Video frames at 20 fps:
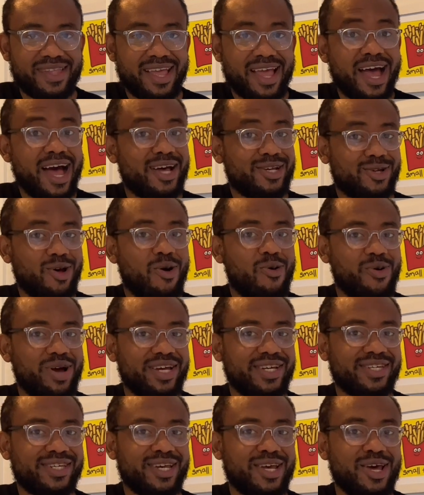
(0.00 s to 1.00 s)
As
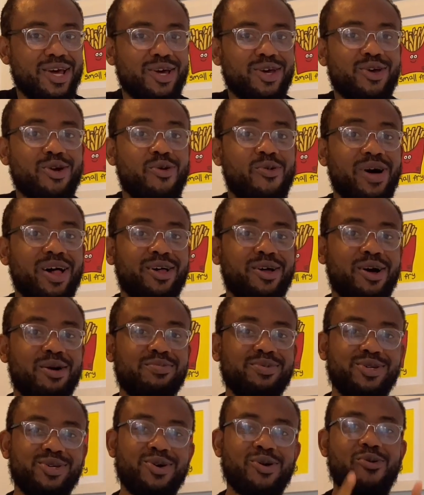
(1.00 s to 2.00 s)
always, you're welcome
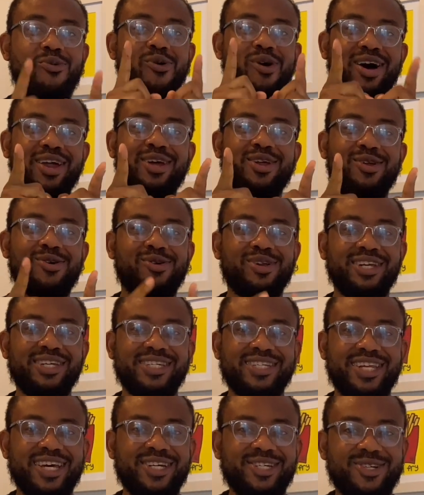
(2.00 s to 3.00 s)
to your one and only
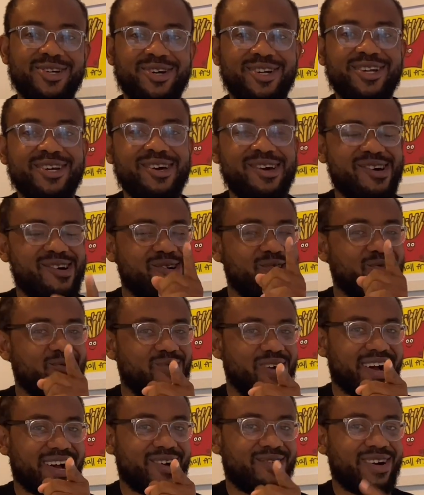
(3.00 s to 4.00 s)
station,
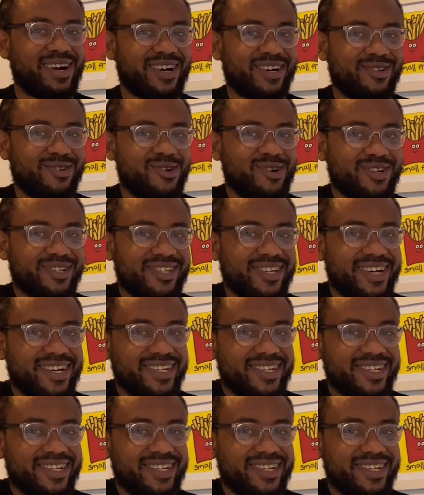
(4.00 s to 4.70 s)
Waka Waka Doctor.